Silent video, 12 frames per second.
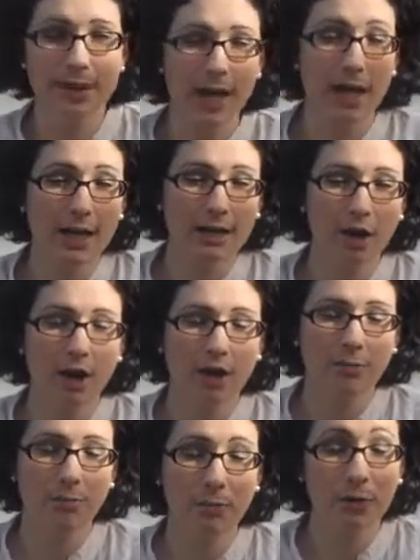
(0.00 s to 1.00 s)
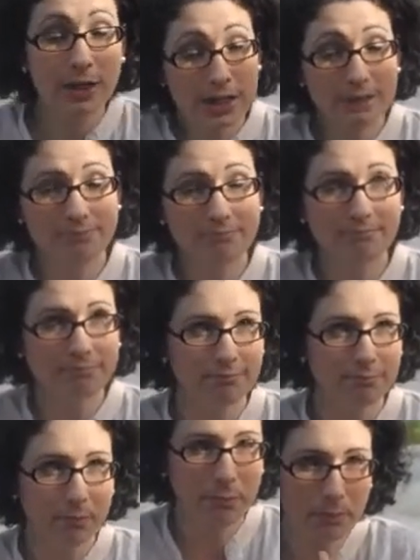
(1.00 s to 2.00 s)
and I are
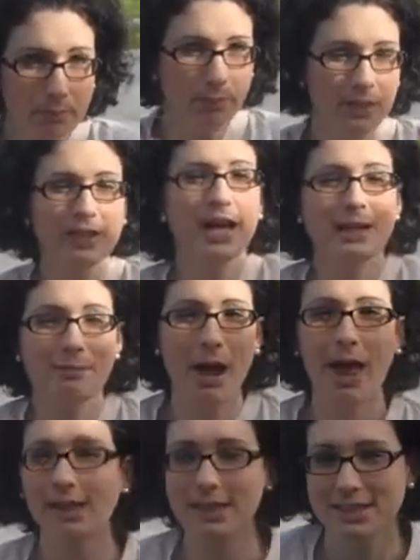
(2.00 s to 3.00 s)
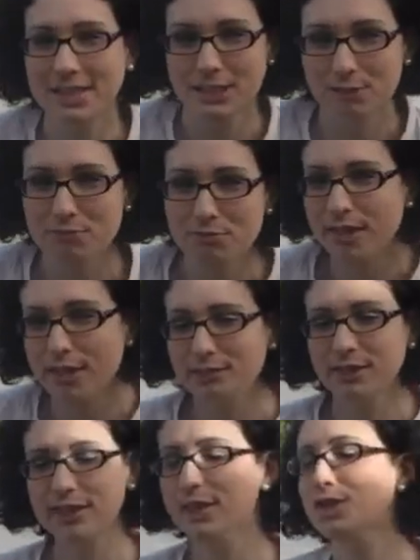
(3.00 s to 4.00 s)
we like politics. We really,
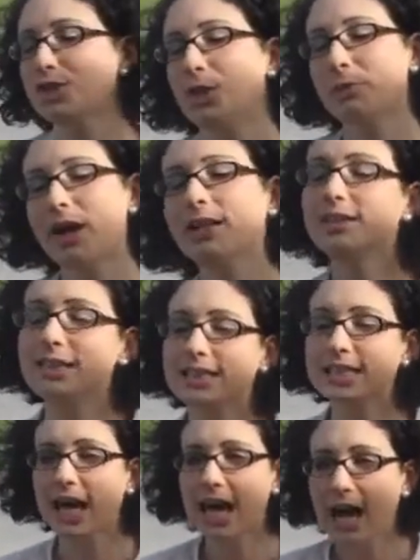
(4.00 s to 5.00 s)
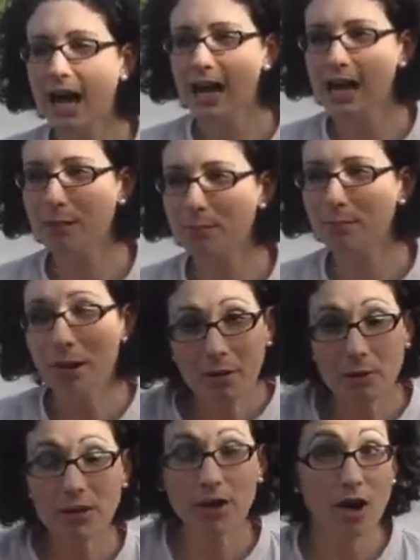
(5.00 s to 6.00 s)
really enjoy politics. But
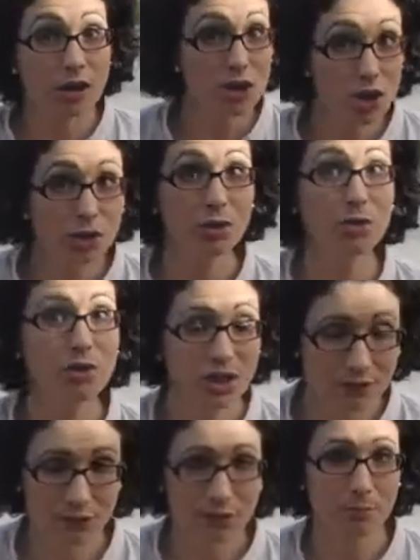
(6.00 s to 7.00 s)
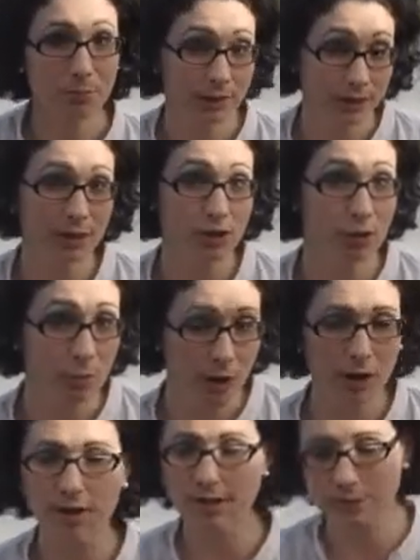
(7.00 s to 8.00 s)
we are two different political
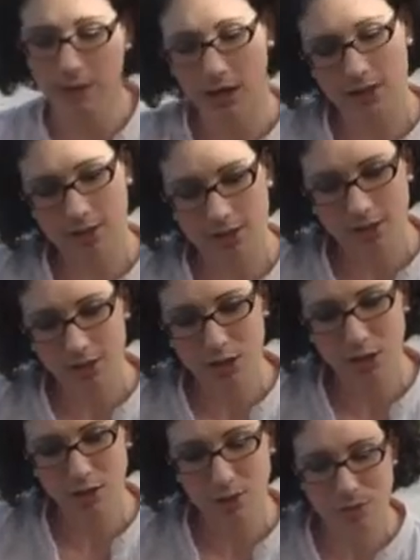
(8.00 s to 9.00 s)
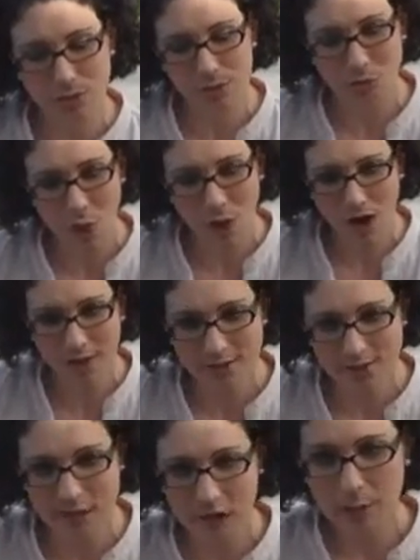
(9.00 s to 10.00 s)
parties. I'm not going to tell you who's
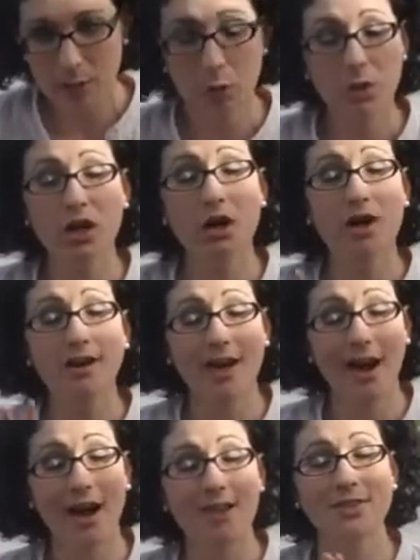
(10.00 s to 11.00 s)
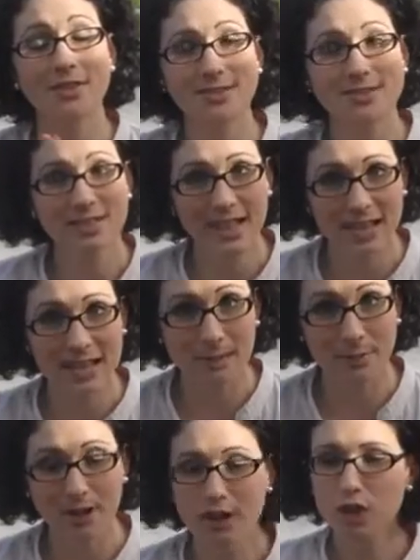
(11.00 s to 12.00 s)
what, but we are not the same.
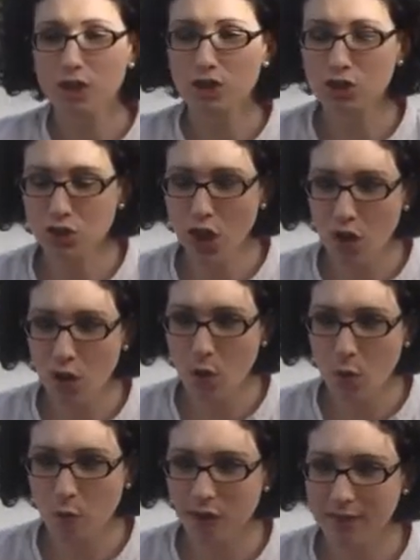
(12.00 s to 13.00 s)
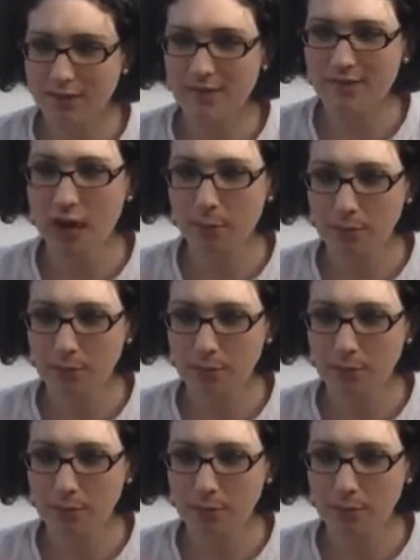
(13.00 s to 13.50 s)
So, in this